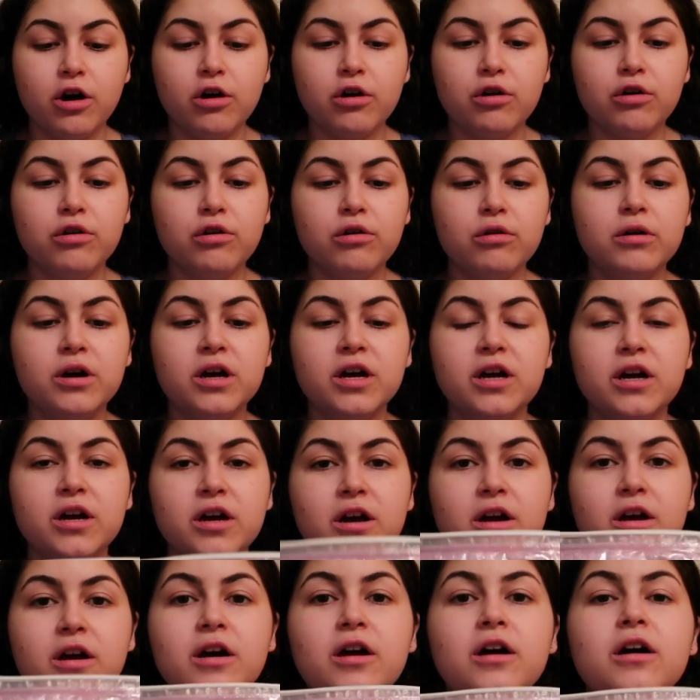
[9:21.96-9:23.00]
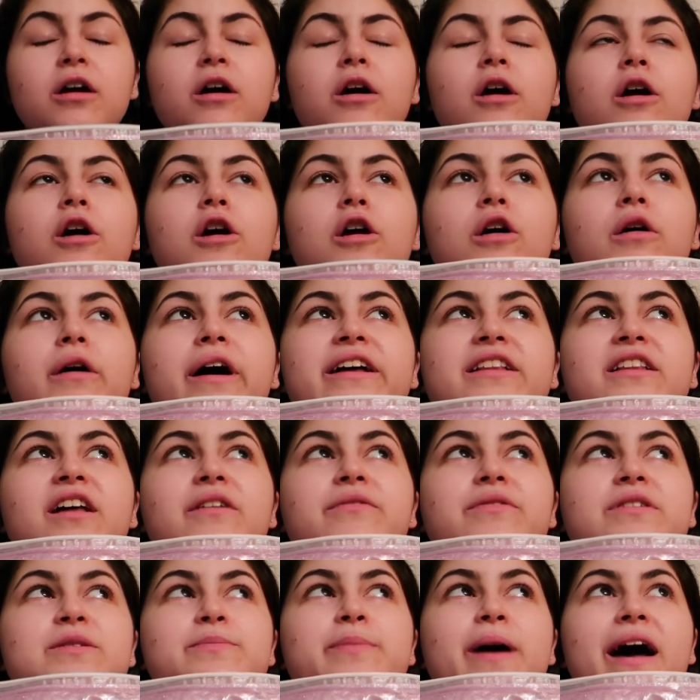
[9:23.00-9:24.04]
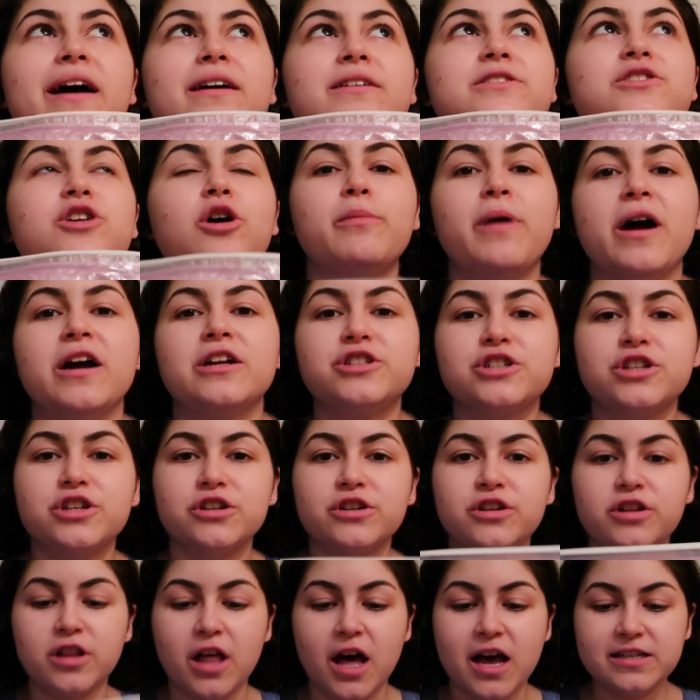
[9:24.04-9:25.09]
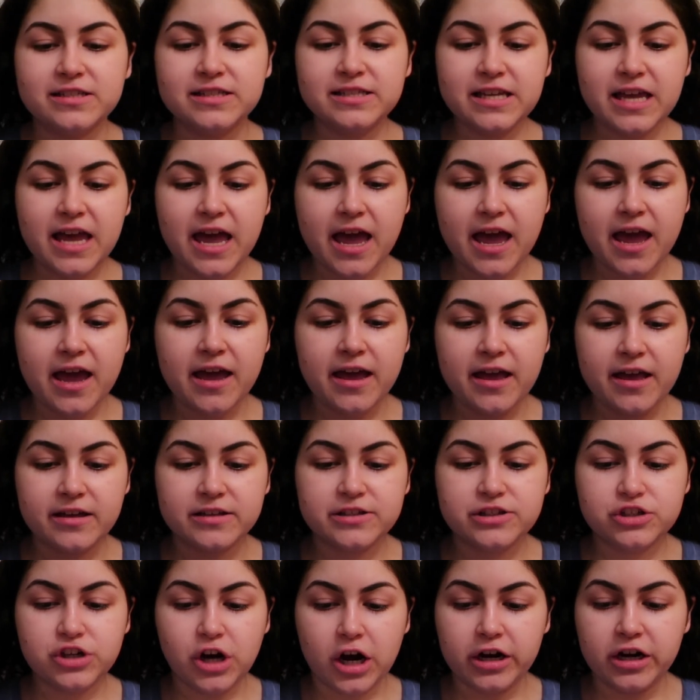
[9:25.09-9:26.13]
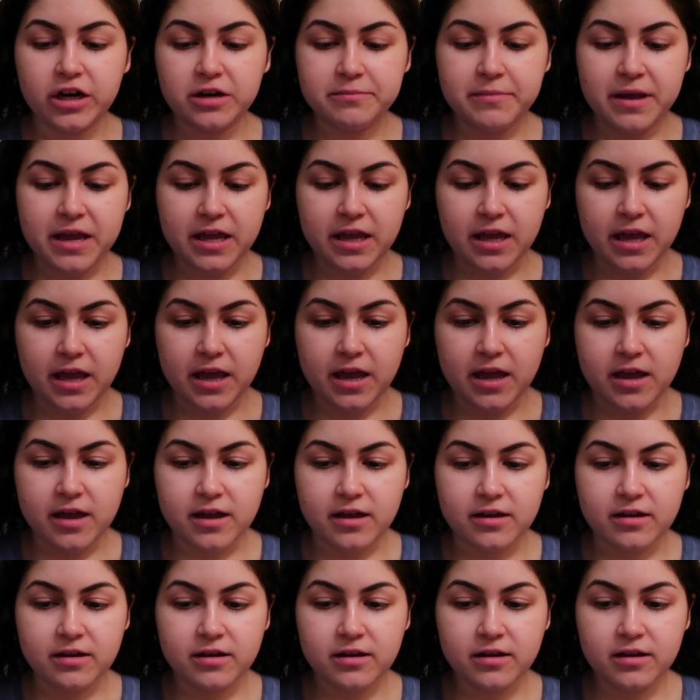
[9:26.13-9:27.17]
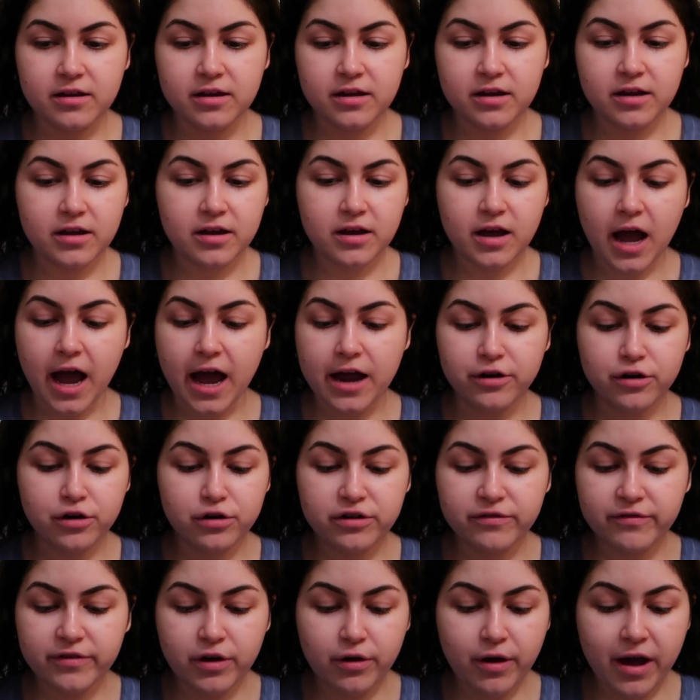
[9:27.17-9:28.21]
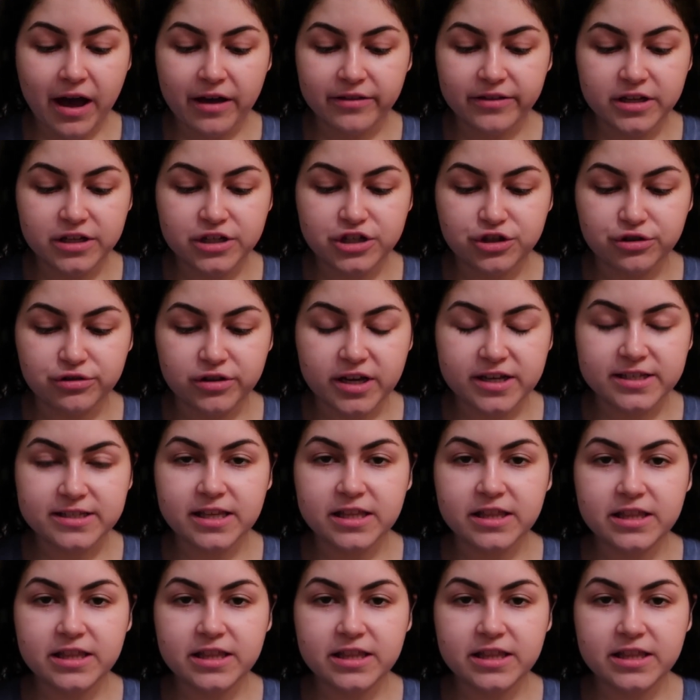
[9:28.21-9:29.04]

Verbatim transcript: Oh, oh, I love these bags so much. Glossier started making, I don't even know how they do this.